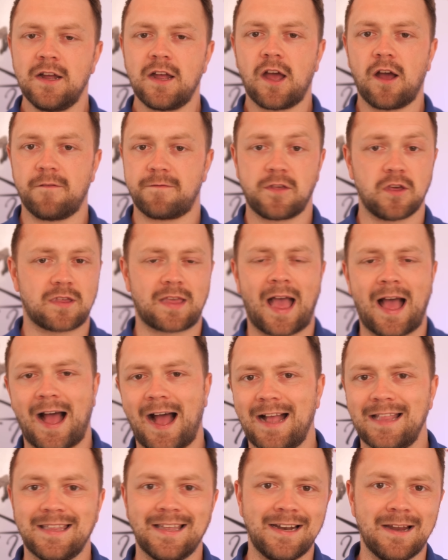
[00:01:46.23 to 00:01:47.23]
of just
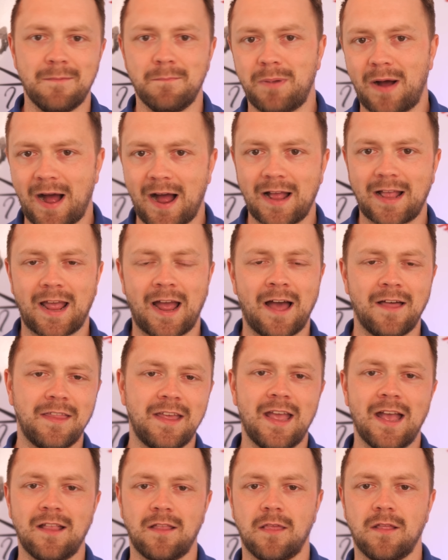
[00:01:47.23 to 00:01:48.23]
handing it back at
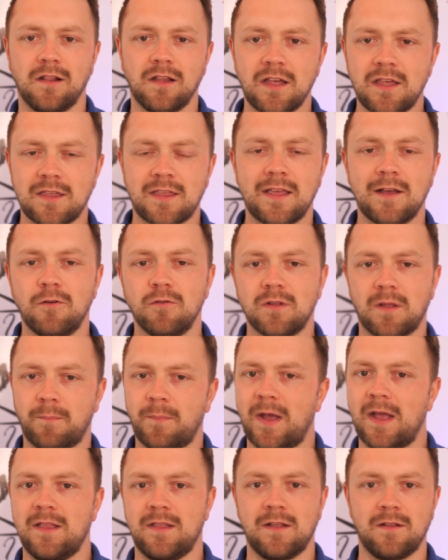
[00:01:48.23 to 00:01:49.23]
the end of the lease deal,
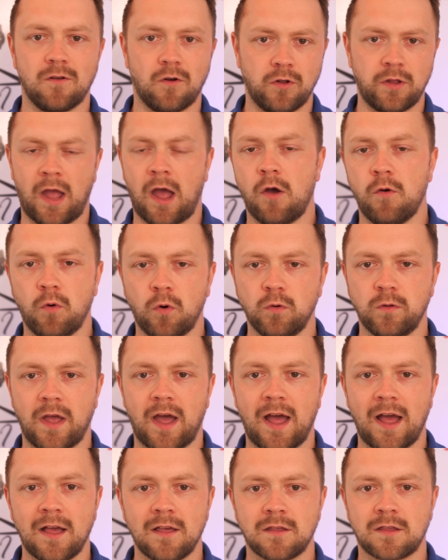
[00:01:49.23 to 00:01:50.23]
depending on how old it
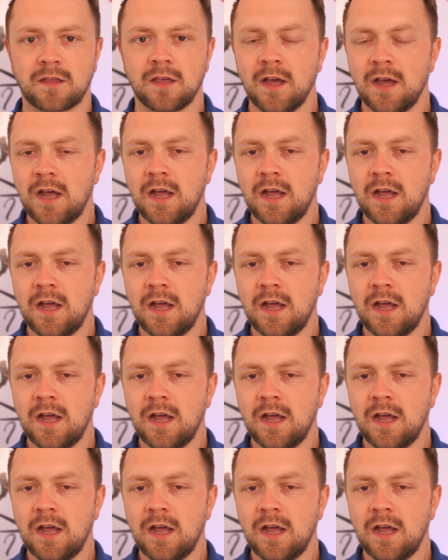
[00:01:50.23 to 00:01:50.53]
is.